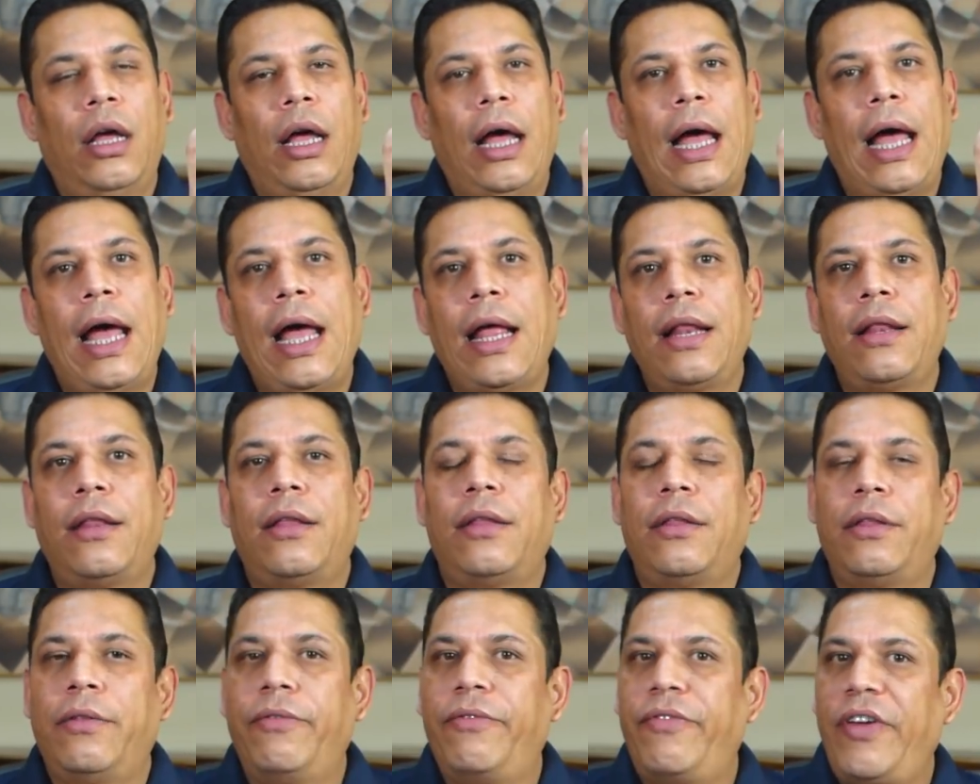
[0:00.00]
And
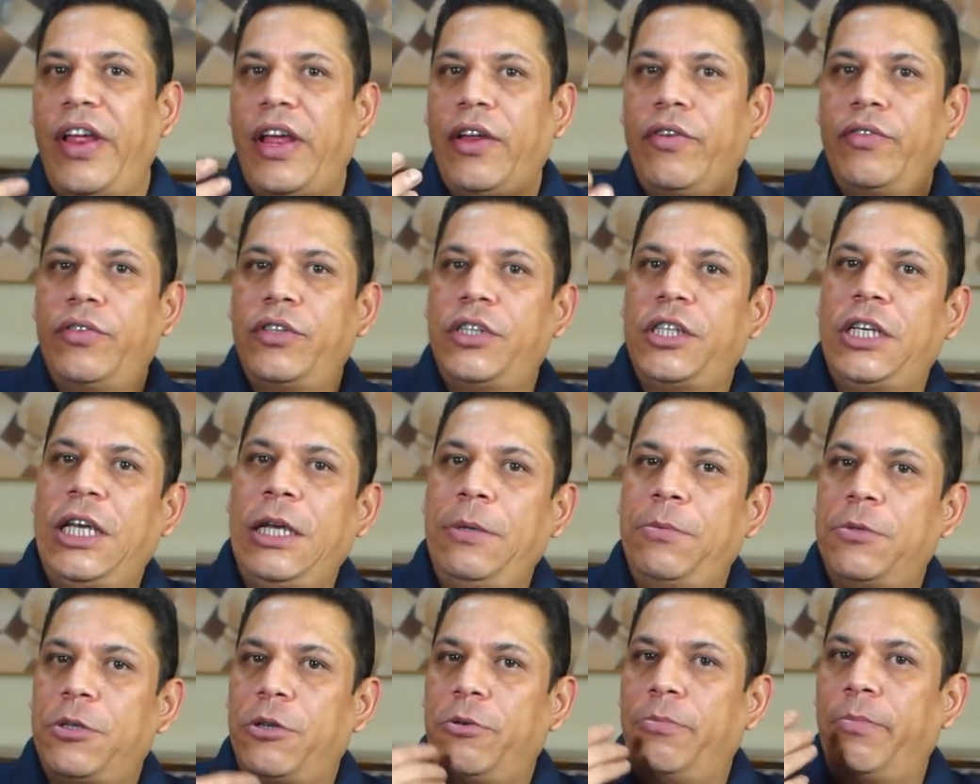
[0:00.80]
the fragrance
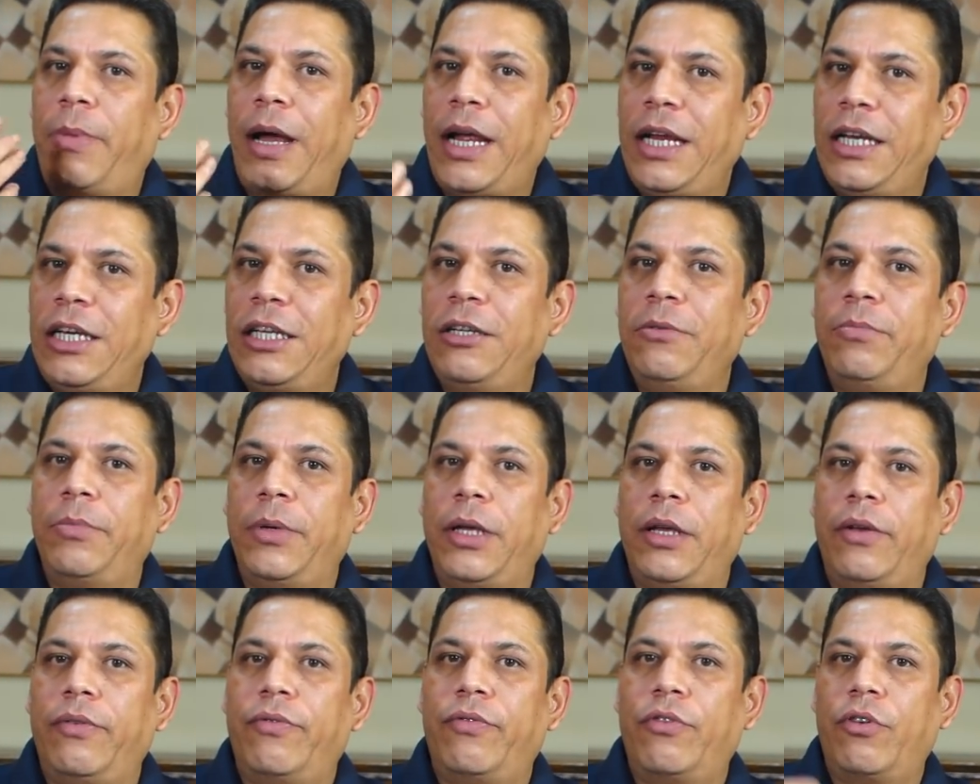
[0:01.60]
keeps reminding
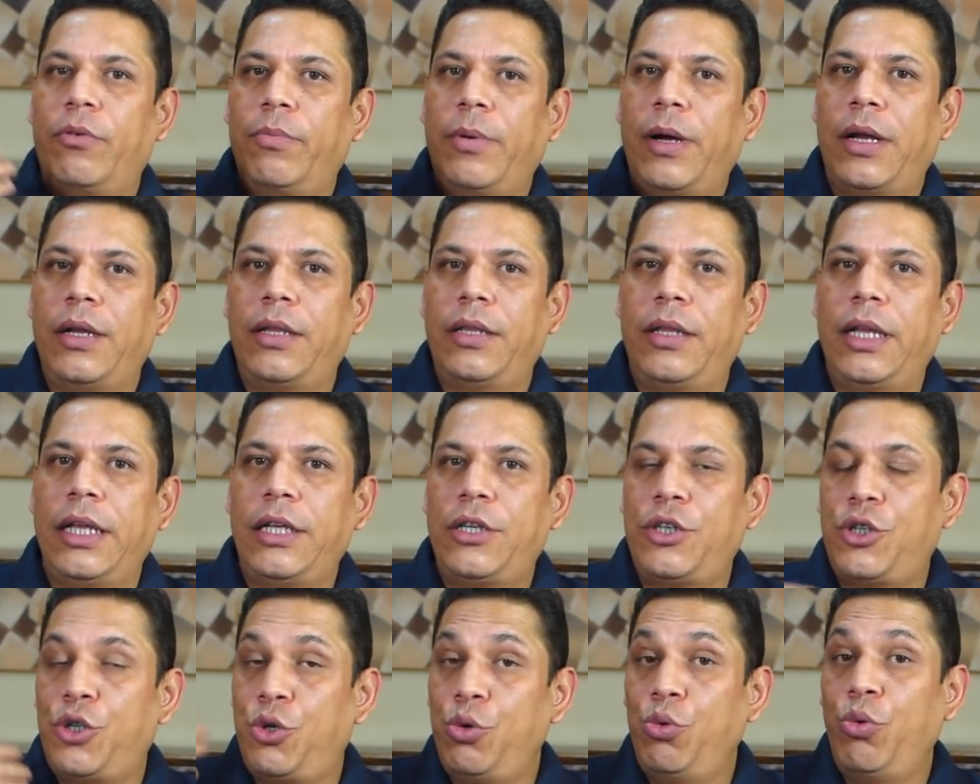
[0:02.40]
me for about
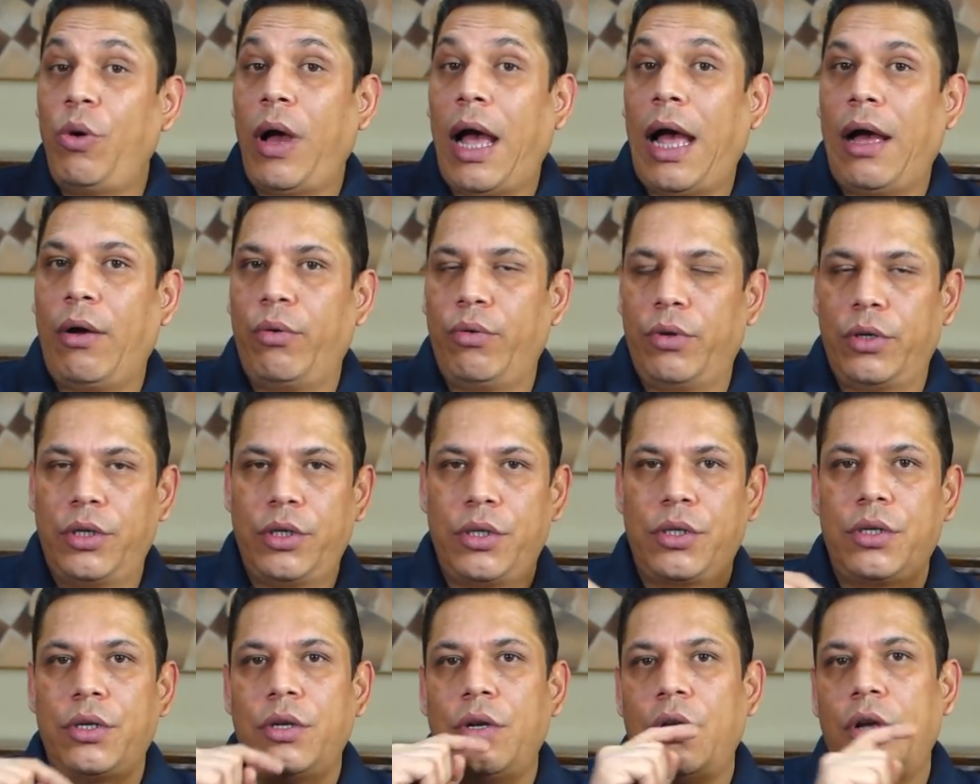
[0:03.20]
next two
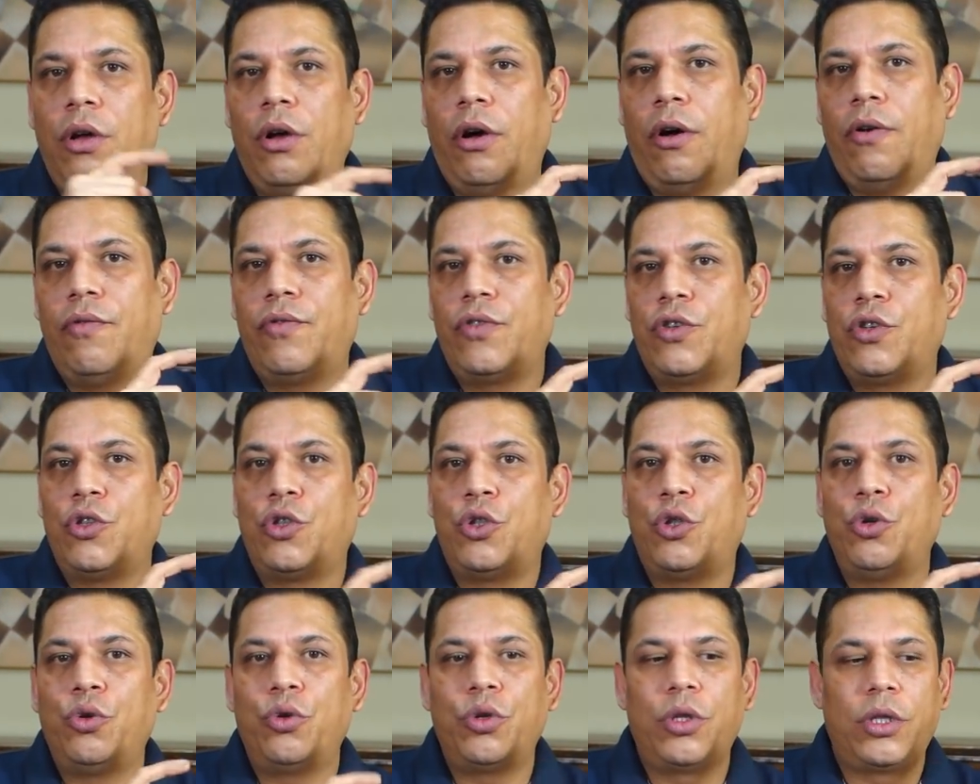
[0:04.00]
hours of
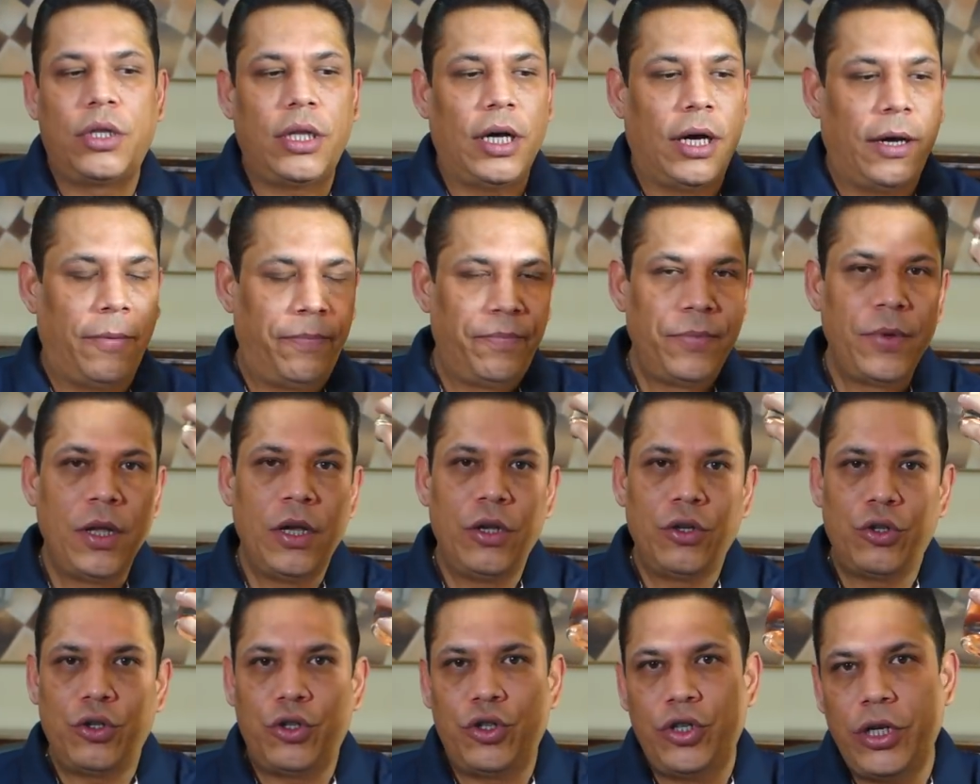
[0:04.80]
Sotur Ta.
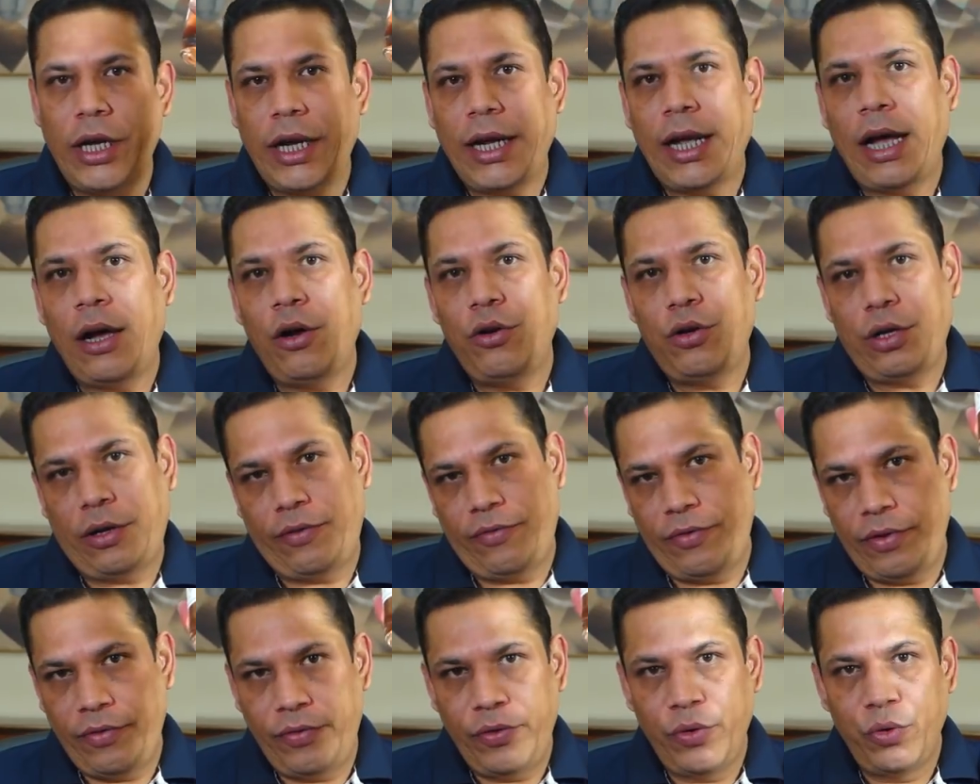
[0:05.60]
So check out,
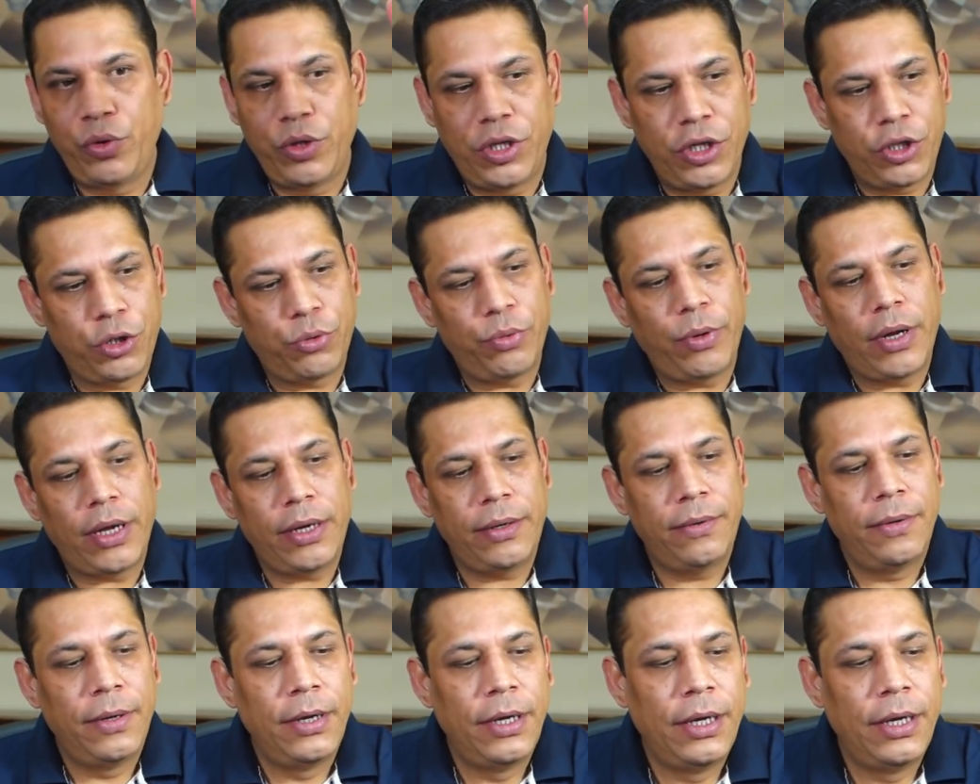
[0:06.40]
I've reviewed this one.